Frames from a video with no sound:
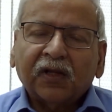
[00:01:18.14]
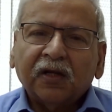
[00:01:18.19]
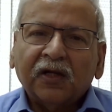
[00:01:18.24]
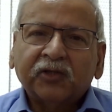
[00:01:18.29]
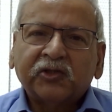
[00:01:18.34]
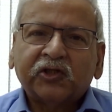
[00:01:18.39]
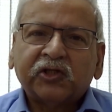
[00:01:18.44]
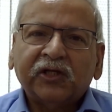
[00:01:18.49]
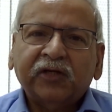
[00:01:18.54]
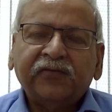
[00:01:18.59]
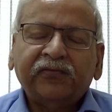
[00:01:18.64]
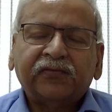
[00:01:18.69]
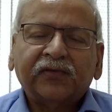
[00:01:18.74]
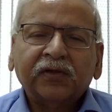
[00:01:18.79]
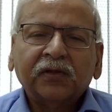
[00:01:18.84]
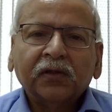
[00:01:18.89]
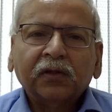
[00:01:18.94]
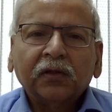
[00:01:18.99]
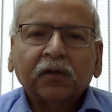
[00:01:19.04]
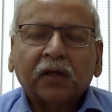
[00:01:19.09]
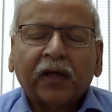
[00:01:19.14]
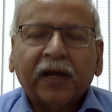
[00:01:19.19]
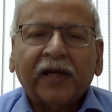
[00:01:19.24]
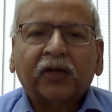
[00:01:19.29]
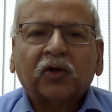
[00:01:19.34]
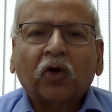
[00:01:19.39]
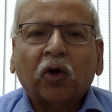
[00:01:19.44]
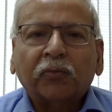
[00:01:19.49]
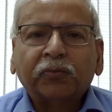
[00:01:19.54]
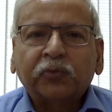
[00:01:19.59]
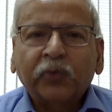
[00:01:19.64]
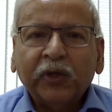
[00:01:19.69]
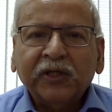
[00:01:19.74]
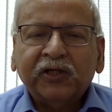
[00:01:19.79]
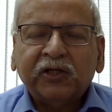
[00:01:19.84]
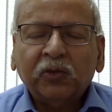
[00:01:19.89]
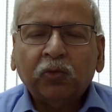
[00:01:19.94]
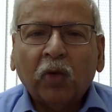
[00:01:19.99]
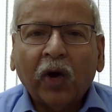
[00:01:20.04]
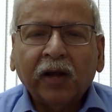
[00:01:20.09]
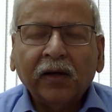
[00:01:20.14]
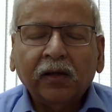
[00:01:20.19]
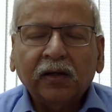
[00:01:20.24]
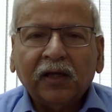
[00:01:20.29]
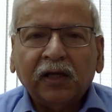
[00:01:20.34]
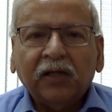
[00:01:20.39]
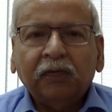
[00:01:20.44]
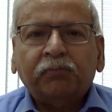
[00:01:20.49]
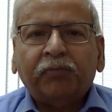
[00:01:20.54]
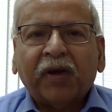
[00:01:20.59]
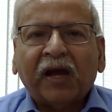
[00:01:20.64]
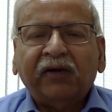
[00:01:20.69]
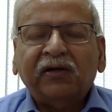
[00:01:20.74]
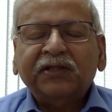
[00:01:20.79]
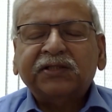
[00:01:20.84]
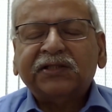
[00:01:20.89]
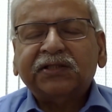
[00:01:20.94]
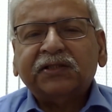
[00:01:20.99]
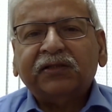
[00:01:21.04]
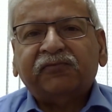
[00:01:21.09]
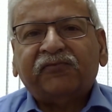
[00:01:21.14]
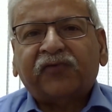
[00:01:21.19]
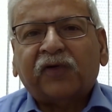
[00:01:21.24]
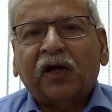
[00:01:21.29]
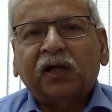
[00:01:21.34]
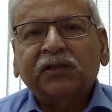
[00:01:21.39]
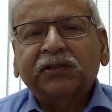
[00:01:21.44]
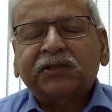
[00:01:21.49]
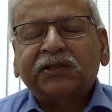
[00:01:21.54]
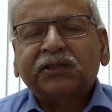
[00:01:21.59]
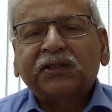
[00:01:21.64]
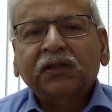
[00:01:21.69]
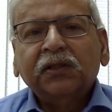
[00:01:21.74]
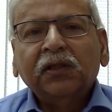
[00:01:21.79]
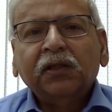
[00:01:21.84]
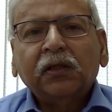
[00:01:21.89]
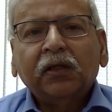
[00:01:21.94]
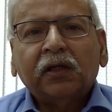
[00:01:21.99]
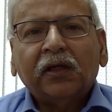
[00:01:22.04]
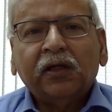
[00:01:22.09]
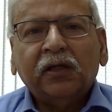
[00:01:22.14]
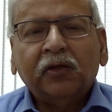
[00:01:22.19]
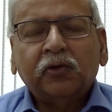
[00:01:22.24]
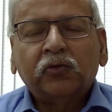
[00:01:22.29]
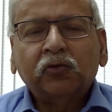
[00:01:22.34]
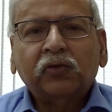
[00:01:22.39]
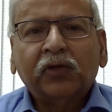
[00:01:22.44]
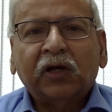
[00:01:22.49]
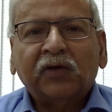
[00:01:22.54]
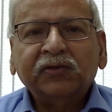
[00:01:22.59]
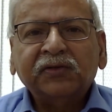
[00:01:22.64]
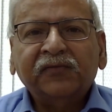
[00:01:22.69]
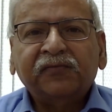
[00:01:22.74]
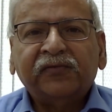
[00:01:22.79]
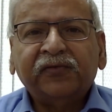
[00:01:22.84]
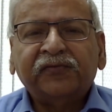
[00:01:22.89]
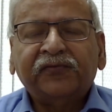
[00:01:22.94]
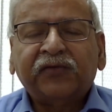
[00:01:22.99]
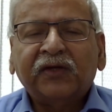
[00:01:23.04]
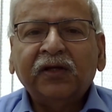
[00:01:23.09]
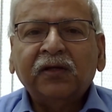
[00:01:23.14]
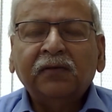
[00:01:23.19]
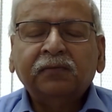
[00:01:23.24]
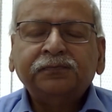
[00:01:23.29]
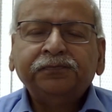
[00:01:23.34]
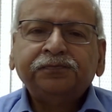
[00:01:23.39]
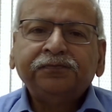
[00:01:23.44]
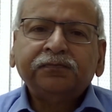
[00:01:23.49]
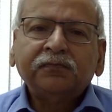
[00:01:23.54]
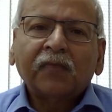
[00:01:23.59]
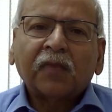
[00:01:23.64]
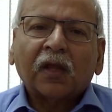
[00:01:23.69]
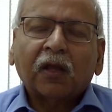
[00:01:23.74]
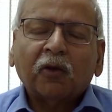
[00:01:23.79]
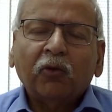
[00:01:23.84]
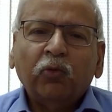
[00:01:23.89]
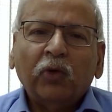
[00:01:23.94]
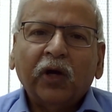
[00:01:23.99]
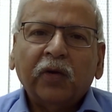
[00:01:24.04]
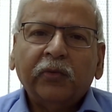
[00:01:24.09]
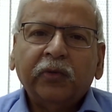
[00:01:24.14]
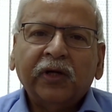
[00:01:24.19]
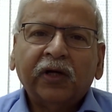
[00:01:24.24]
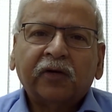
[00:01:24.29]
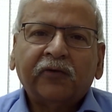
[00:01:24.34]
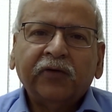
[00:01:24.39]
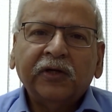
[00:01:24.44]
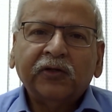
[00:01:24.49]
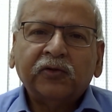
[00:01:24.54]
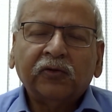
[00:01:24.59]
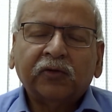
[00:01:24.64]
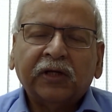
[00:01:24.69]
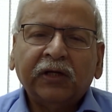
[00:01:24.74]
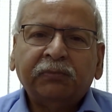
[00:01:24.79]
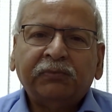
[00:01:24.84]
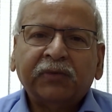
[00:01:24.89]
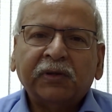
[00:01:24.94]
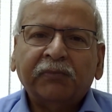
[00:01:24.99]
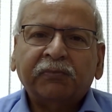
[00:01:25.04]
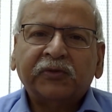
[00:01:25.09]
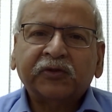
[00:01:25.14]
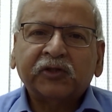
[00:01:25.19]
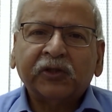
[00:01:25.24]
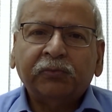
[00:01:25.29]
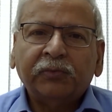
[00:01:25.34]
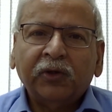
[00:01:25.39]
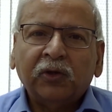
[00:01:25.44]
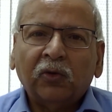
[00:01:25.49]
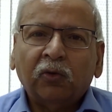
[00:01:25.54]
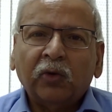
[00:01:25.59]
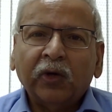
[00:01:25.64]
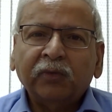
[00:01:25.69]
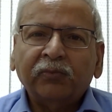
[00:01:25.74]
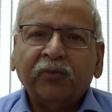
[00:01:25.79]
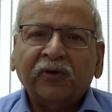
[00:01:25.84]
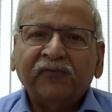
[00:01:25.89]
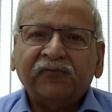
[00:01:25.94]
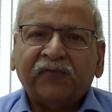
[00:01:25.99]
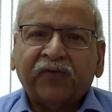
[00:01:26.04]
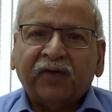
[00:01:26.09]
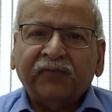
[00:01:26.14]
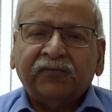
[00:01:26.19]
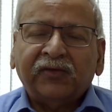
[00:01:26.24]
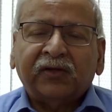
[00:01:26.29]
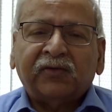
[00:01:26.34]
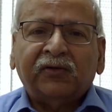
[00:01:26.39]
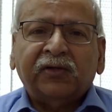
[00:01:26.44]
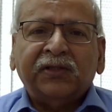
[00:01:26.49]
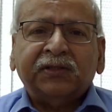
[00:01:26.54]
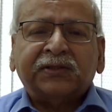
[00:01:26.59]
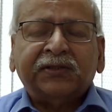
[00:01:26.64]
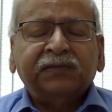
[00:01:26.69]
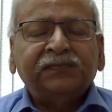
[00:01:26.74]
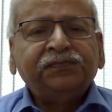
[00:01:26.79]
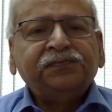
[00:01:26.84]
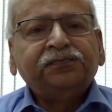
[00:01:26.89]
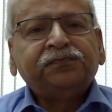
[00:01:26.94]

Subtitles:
achieved at COP21 in Paris, France in 2015, where we agreed to keep temperature below 1.5 degrees.